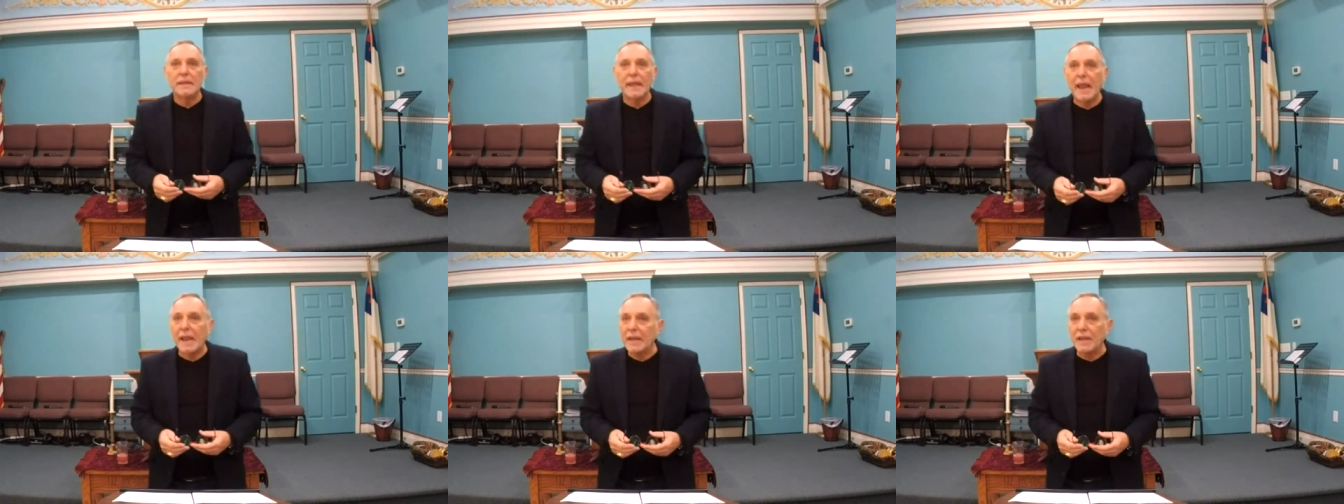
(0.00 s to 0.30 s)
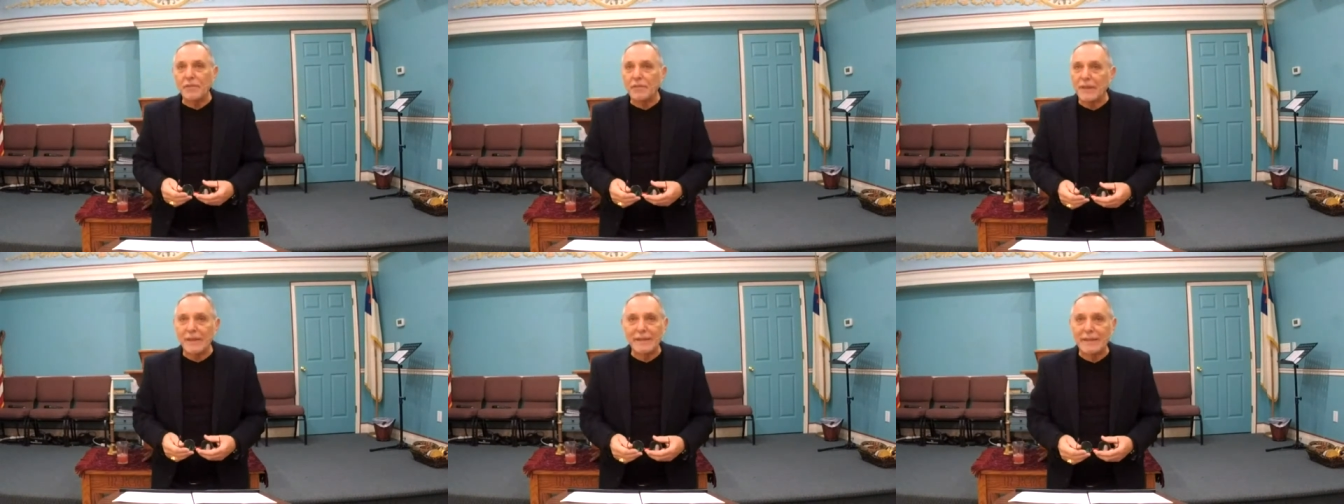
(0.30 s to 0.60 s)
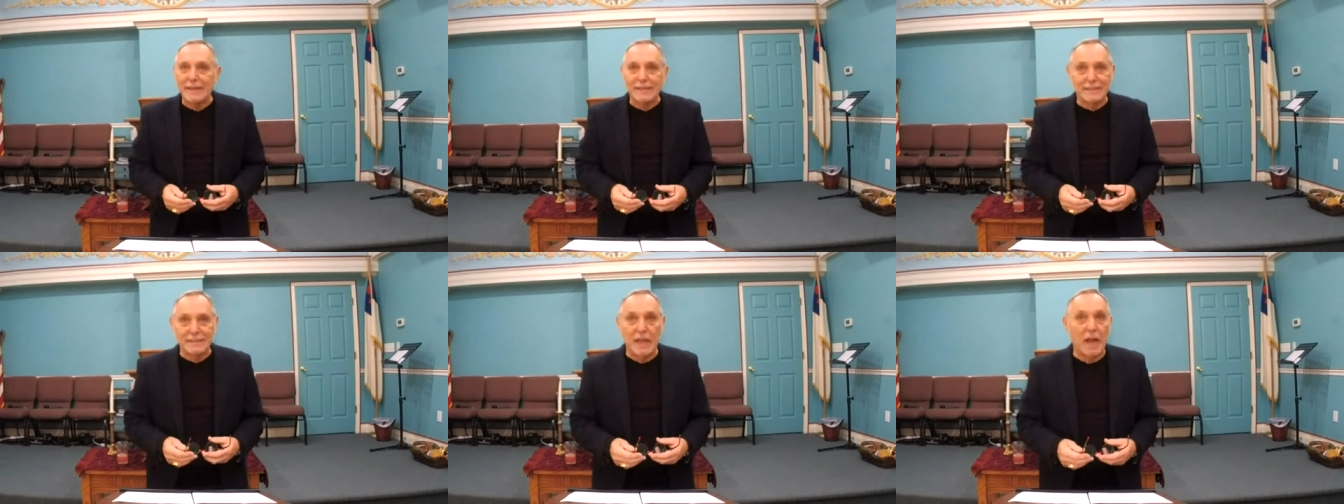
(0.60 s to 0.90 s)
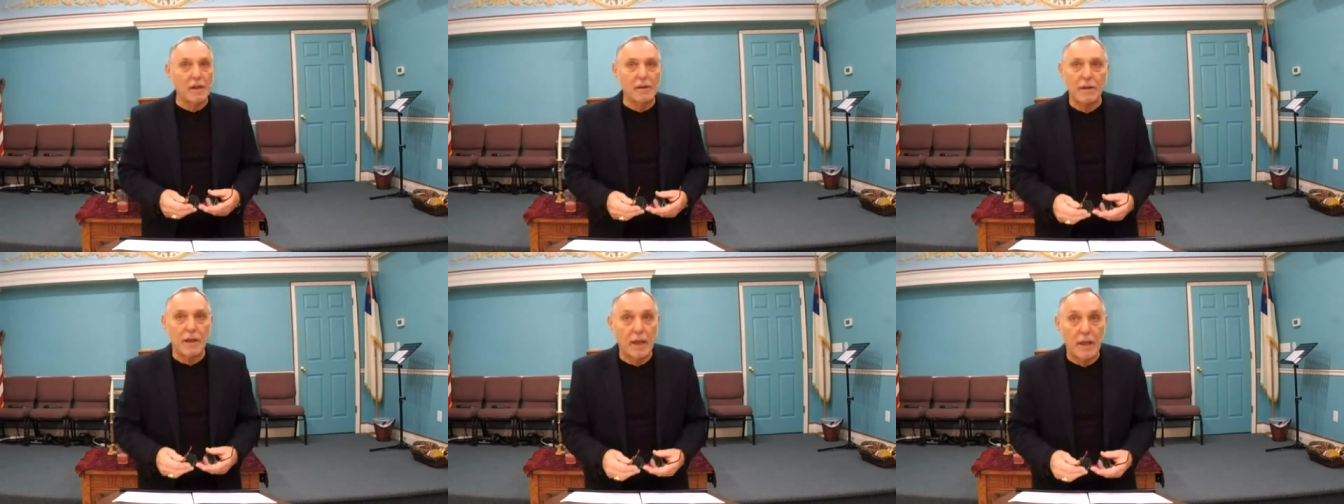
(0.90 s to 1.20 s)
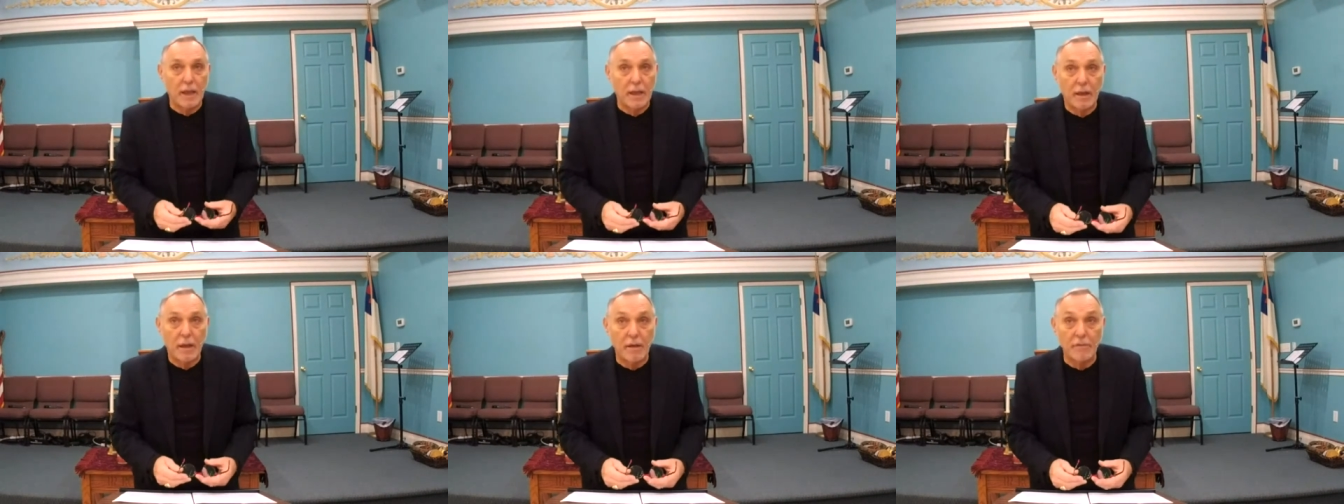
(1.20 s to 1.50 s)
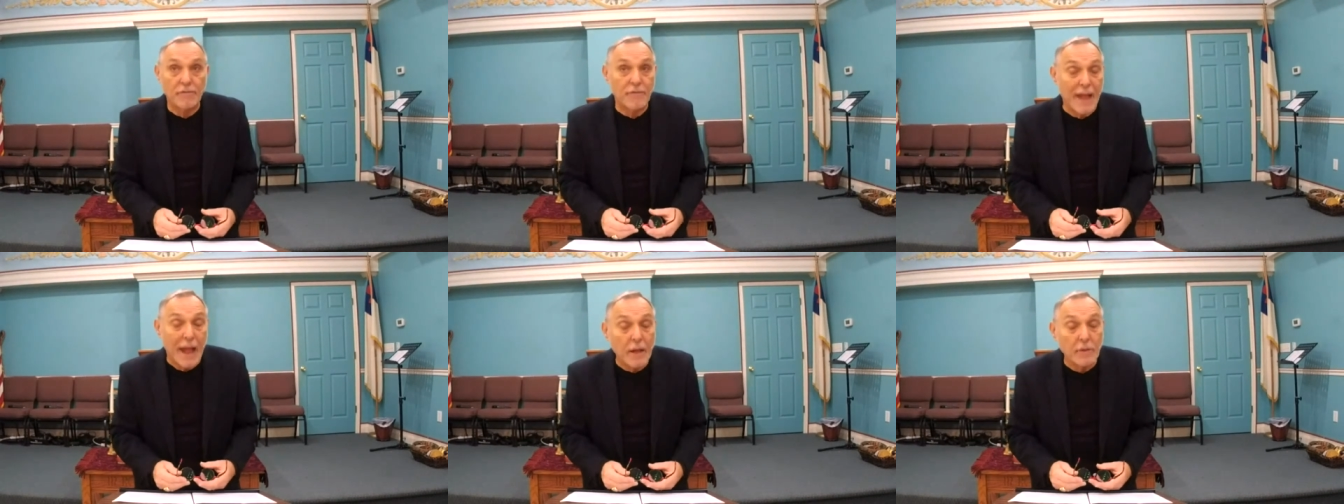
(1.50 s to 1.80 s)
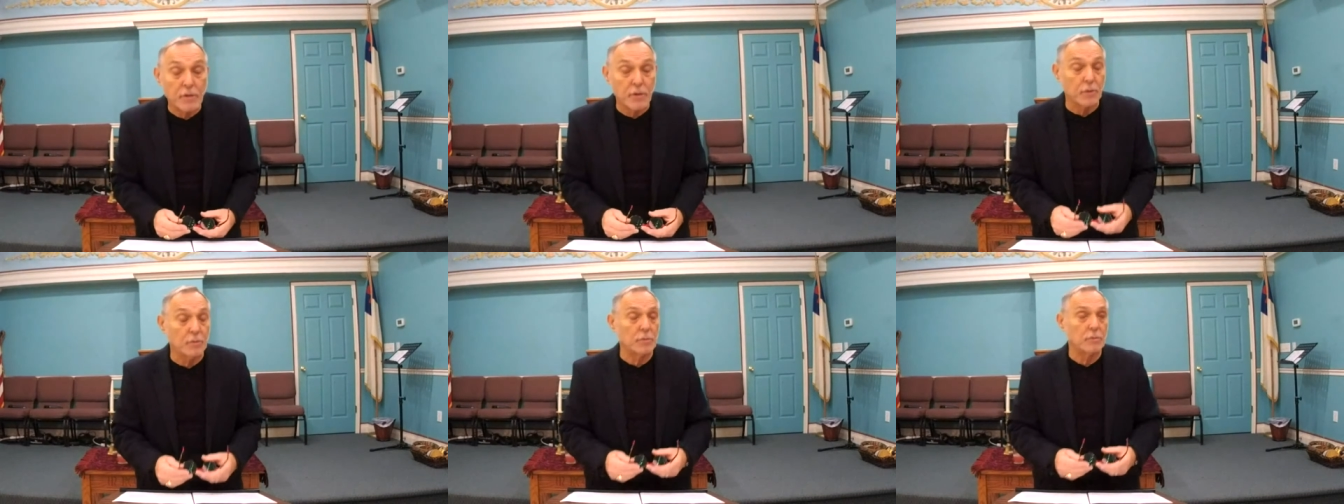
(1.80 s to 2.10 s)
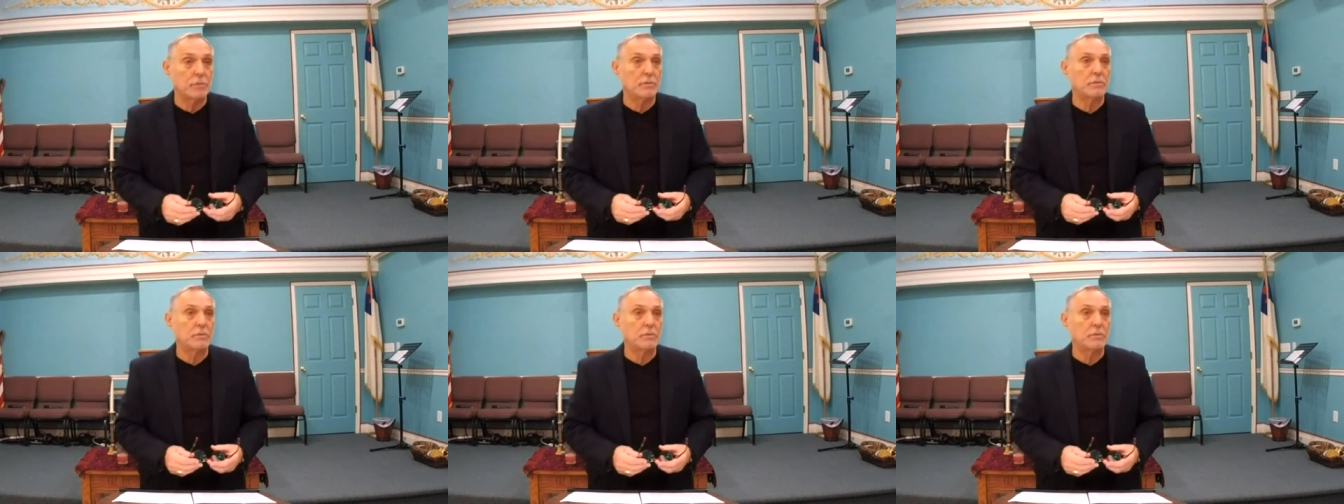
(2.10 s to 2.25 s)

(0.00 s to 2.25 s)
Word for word: anything that's not of value?